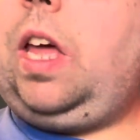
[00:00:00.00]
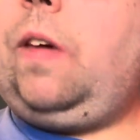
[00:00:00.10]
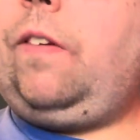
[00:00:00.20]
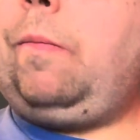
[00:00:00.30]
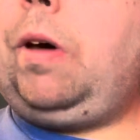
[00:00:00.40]

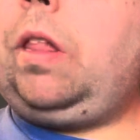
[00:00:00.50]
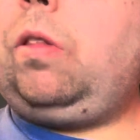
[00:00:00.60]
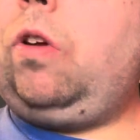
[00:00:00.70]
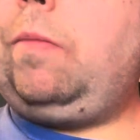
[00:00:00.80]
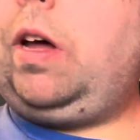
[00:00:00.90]
if you must
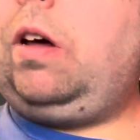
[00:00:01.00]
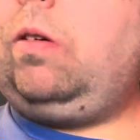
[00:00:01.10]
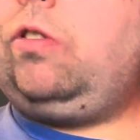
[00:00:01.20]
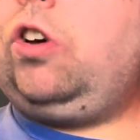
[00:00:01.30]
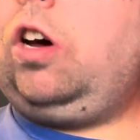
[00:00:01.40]
do my
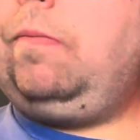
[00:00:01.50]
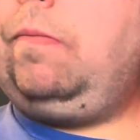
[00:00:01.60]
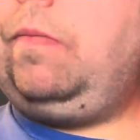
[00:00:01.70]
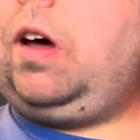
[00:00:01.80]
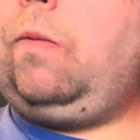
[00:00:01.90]
old job,
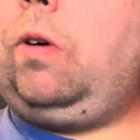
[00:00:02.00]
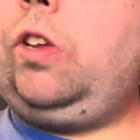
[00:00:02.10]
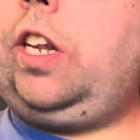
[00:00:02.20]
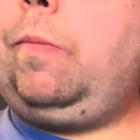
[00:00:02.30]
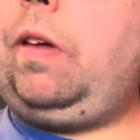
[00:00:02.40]
I
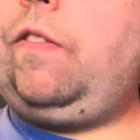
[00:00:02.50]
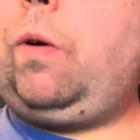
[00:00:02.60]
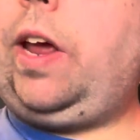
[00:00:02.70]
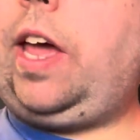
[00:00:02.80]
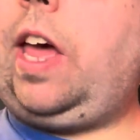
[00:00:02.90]
want you to be
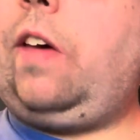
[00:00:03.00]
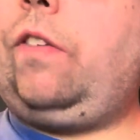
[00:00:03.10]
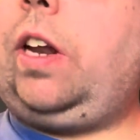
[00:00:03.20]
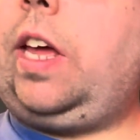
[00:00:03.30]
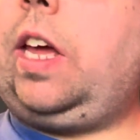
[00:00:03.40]
very
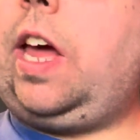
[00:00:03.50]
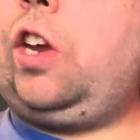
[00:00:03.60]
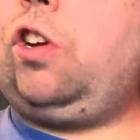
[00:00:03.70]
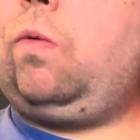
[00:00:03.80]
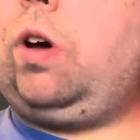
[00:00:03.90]
careful in
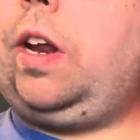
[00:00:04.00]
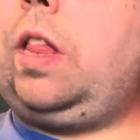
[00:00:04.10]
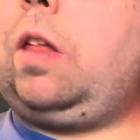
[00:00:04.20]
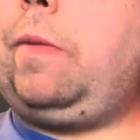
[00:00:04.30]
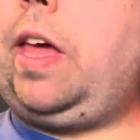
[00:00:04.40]
case you run
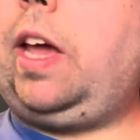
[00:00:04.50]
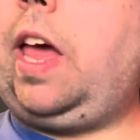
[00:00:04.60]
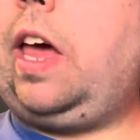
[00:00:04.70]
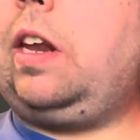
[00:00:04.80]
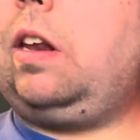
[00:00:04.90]
into me
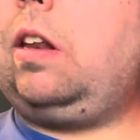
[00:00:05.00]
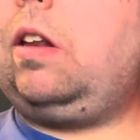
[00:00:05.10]
again.